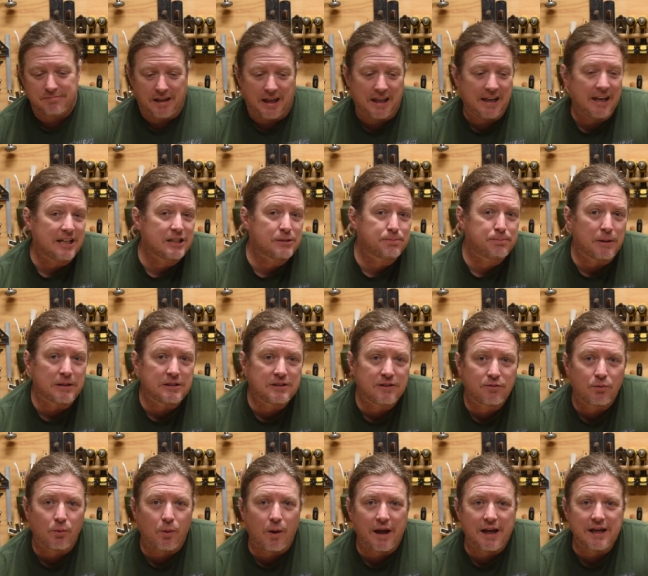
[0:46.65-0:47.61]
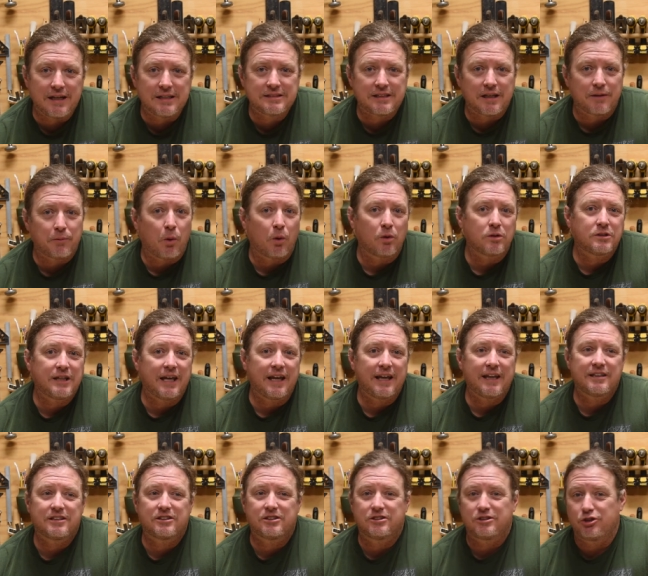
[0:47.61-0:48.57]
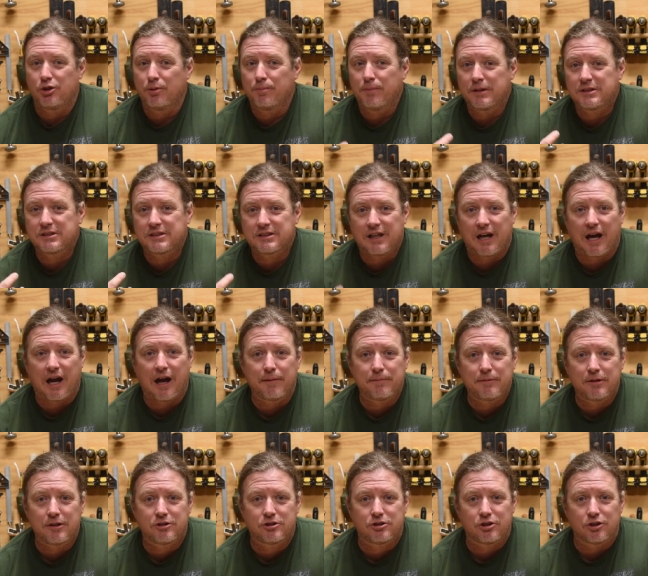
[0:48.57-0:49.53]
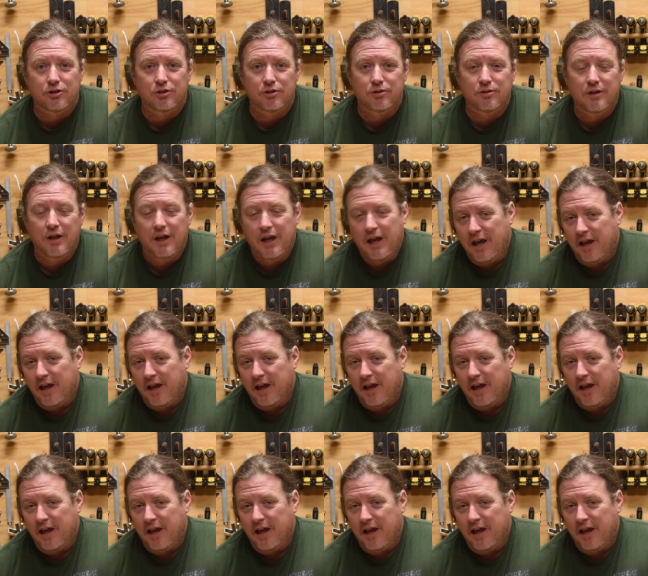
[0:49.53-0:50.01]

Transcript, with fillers: inexpensive ways that won't take too much time to do